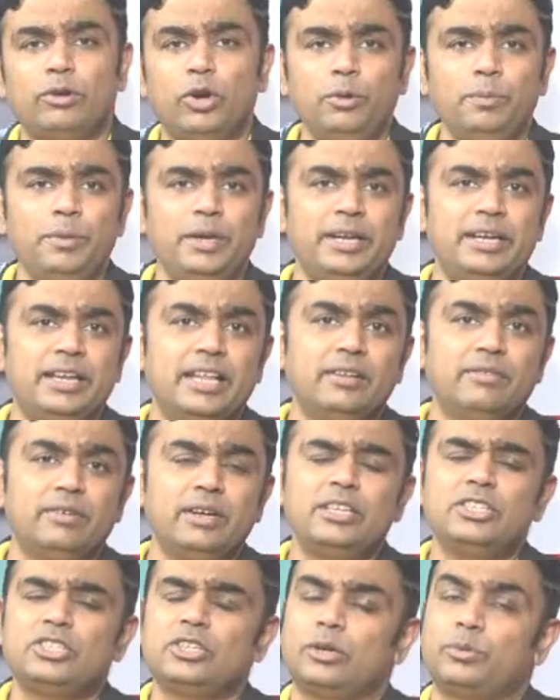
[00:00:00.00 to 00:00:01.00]
many
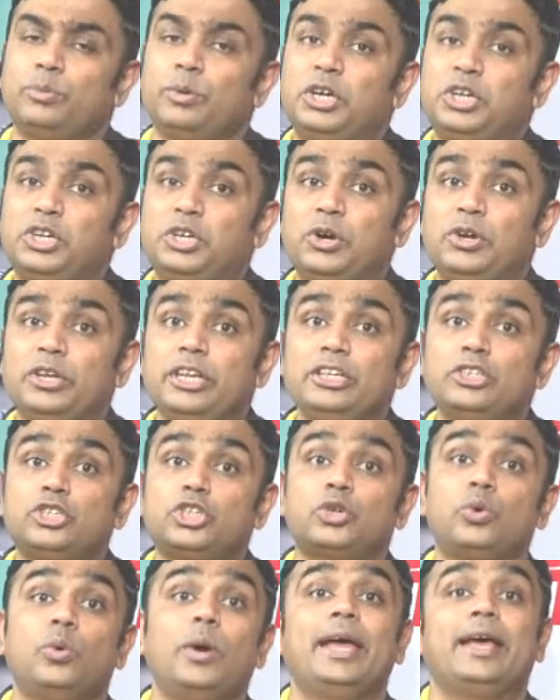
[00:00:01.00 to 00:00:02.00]
deliveries that were turning
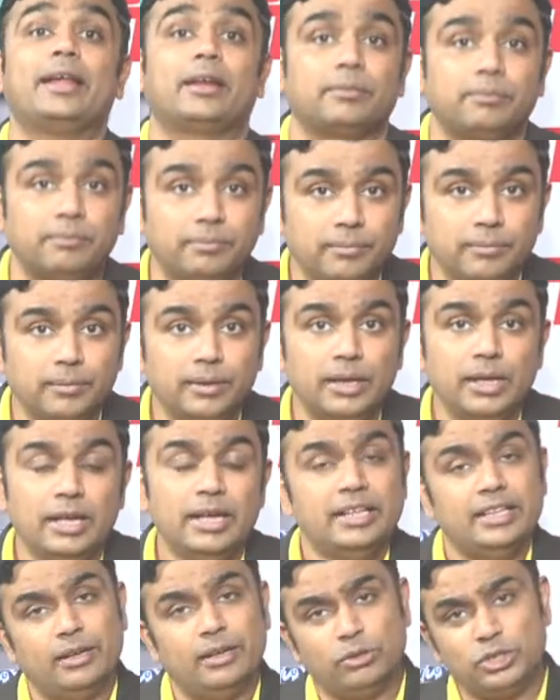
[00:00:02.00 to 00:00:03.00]
square.
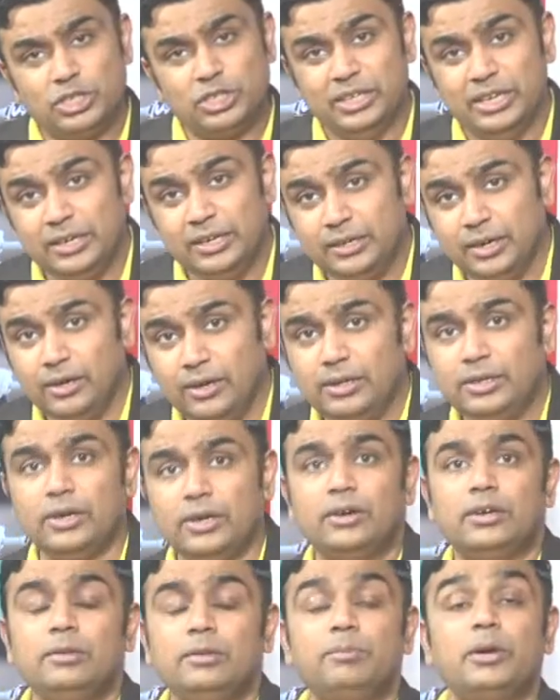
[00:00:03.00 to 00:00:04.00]
There was little
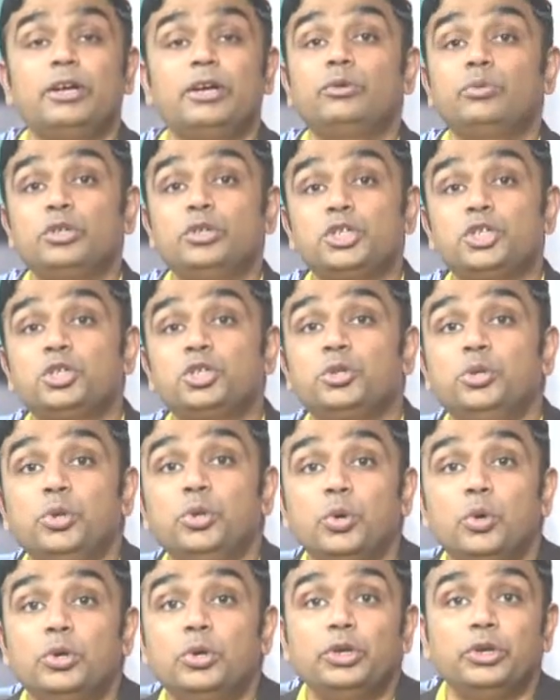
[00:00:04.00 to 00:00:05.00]
turn, but it was
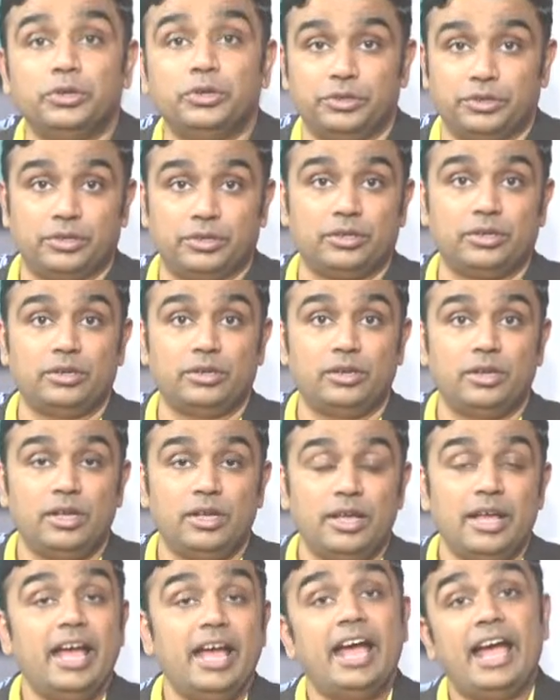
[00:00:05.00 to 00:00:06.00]
slow turn.
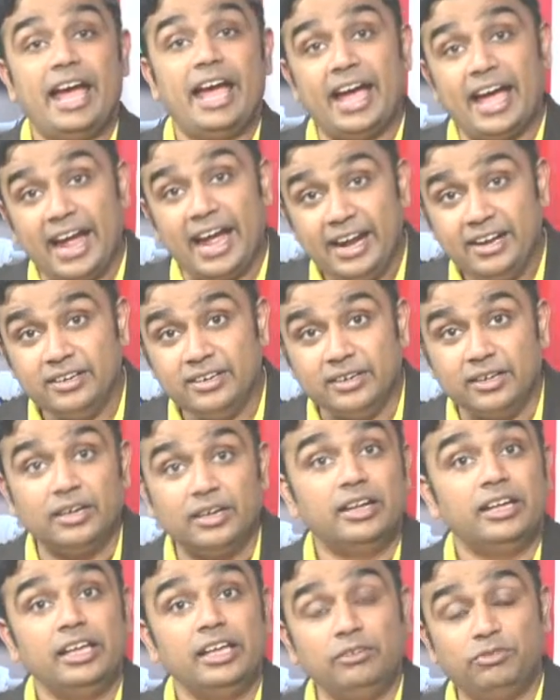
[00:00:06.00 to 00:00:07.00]
And
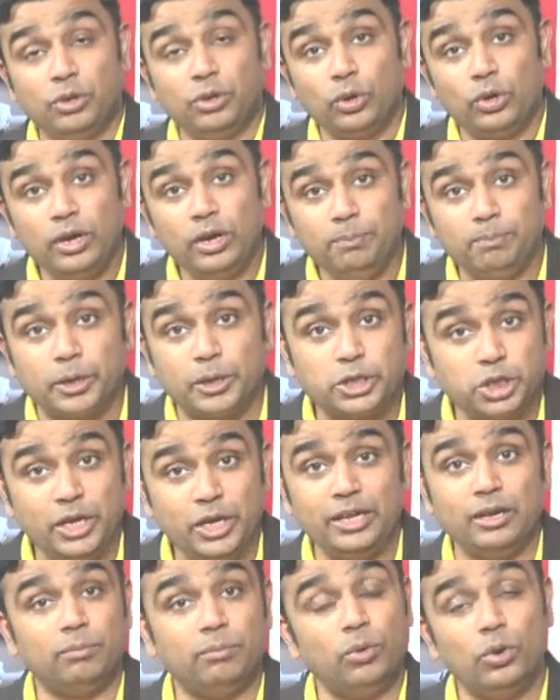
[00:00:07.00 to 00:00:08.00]
if you look at
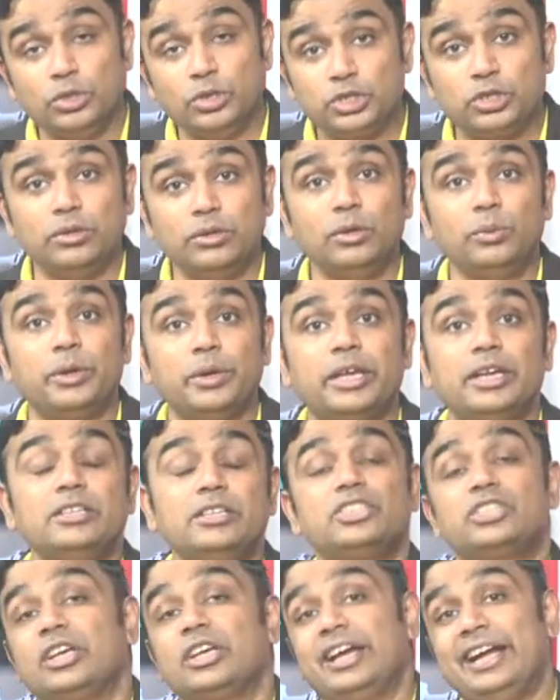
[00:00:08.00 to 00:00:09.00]
Bashir, most of the
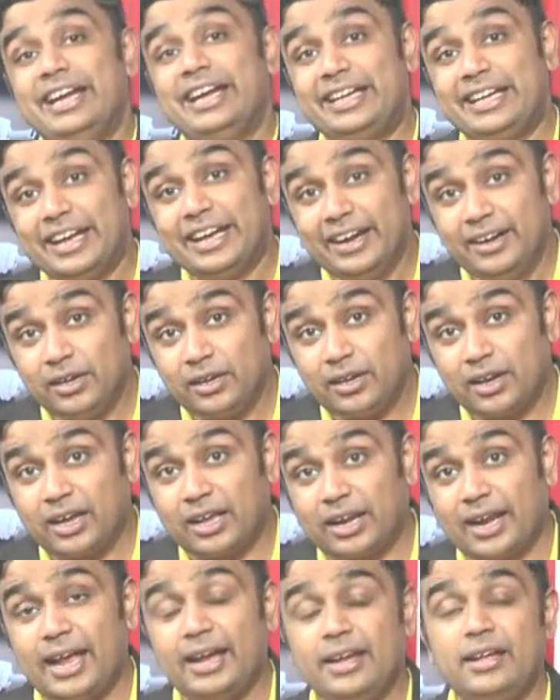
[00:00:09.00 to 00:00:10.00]
wickets, it hit a
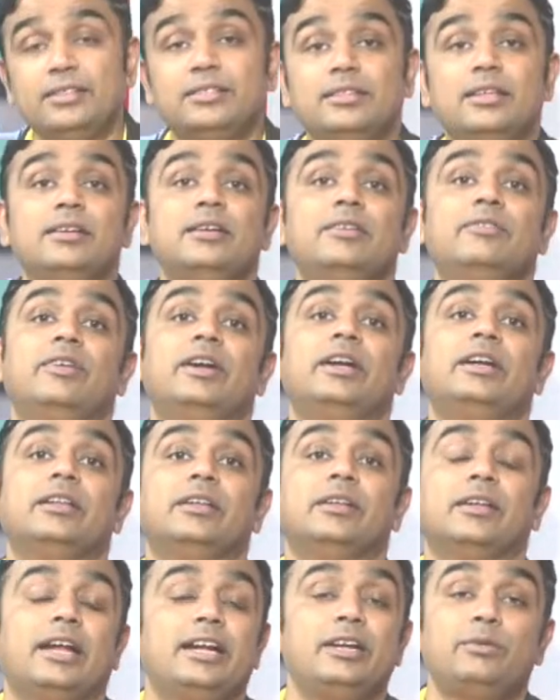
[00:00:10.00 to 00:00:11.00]
crack and then it went
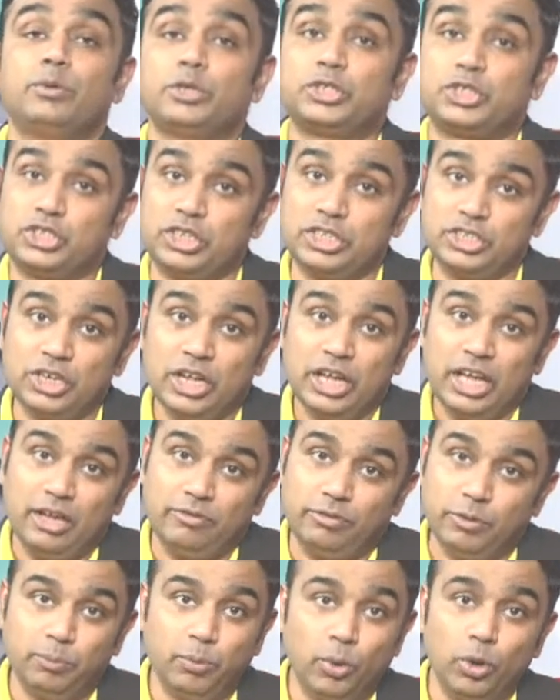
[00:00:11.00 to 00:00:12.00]
in. It was just,
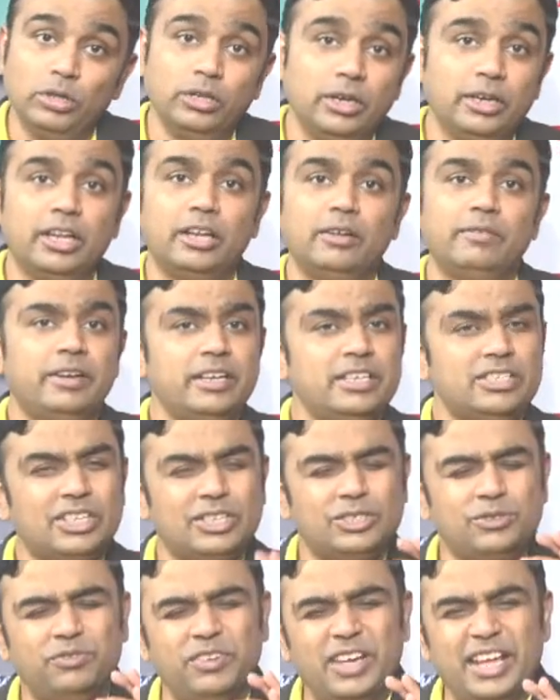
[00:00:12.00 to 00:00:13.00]
if you bowl the deliveries,
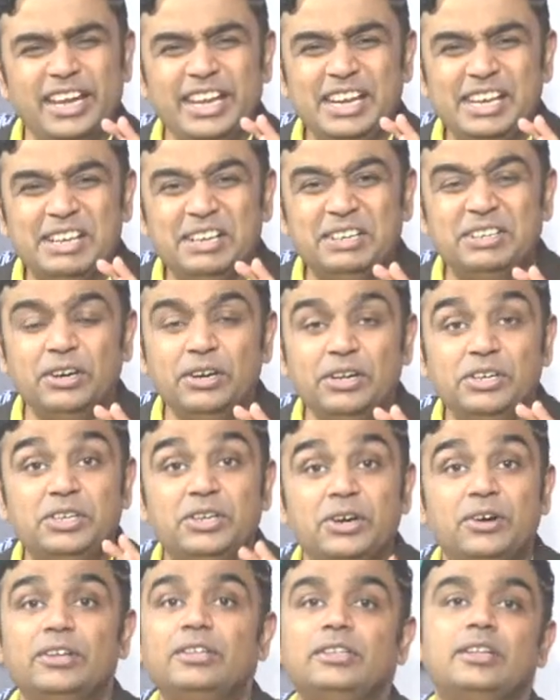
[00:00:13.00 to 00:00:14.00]
there's very little
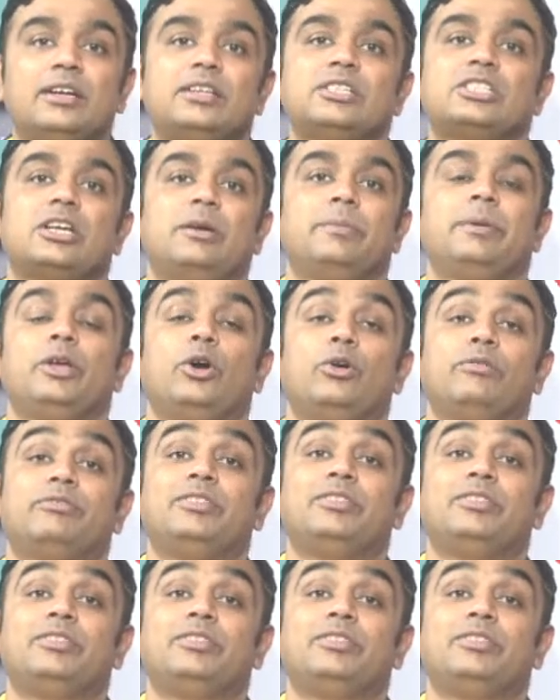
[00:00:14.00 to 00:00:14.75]
turn that is coming off the